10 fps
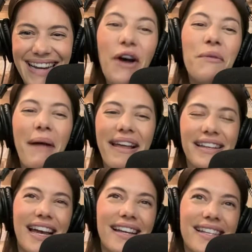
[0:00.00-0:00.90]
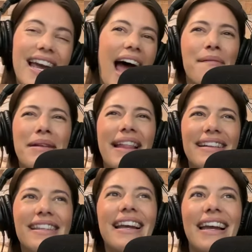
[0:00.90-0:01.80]
buy the test. I mean,
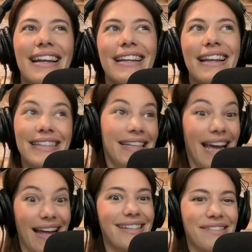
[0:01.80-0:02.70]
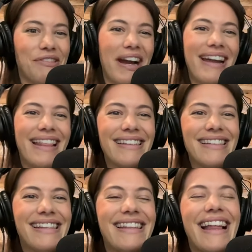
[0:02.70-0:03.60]
that's, yes, right?
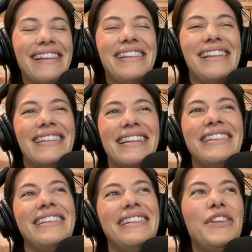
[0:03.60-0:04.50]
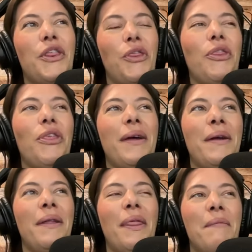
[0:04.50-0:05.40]
That's the
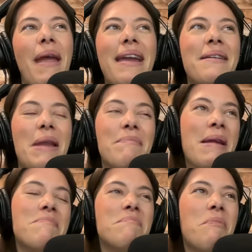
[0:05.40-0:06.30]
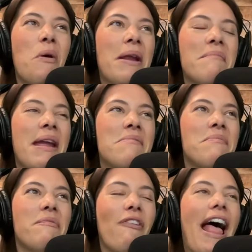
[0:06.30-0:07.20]

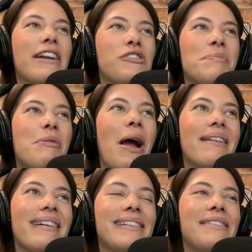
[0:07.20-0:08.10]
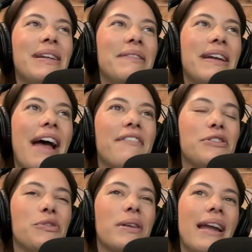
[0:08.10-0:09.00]
main flagship product we have
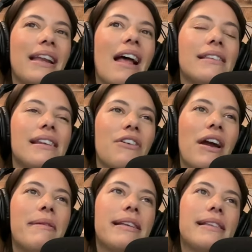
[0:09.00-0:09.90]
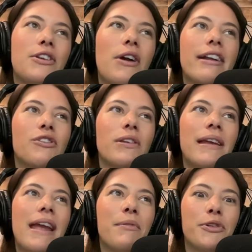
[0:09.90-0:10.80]
at TruDiagnostic, right? Because then you're
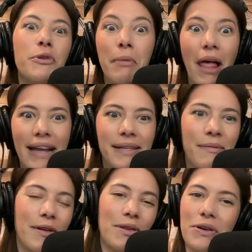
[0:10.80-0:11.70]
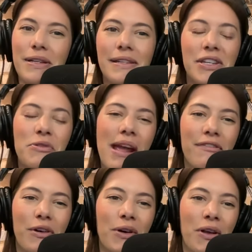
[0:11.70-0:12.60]
actually able to apply some of the learnings you may
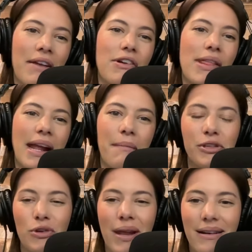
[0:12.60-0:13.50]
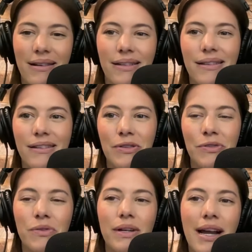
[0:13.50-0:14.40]
have heard on Everything Epigenetics
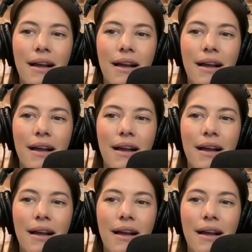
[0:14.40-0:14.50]
to